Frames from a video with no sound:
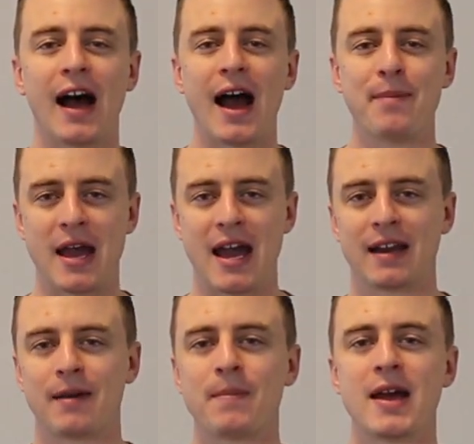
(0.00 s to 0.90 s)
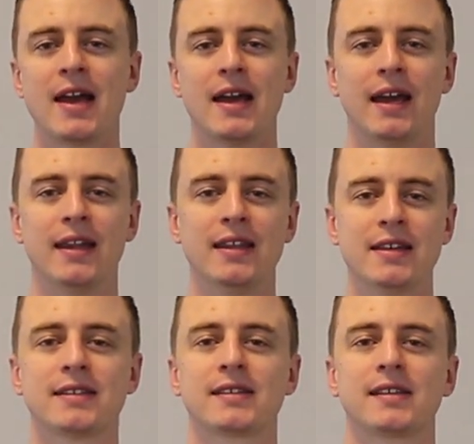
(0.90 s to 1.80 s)
I'm Adam, and
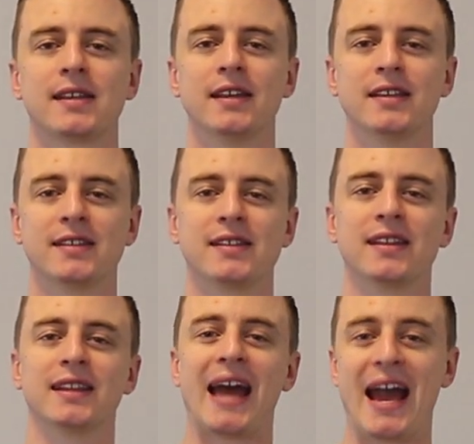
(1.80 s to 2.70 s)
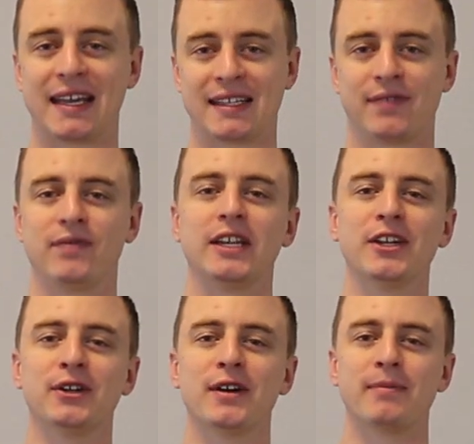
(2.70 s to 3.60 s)
this is the last
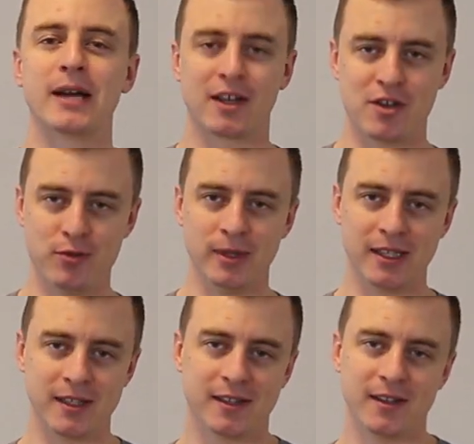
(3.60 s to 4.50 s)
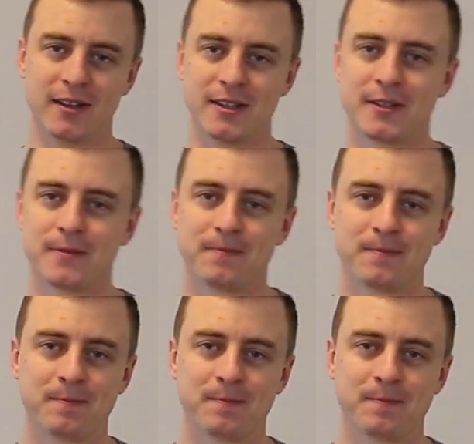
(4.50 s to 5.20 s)
video of my canoe building series.